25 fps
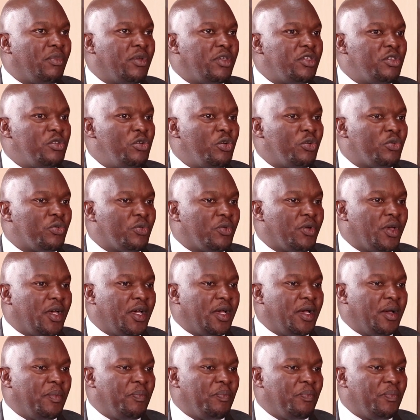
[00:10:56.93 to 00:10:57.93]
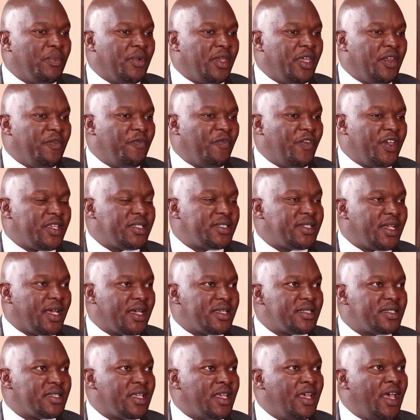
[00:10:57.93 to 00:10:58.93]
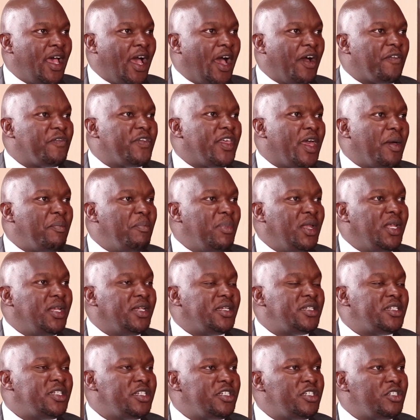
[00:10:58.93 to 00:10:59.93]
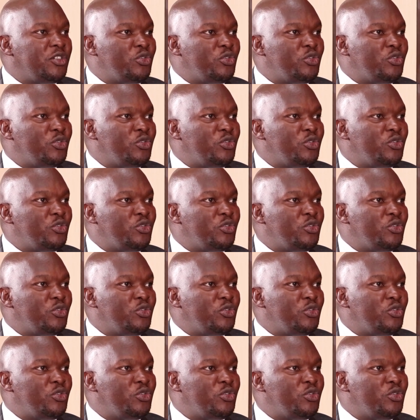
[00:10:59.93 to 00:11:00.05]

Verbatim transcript: you know, um, investors have the ability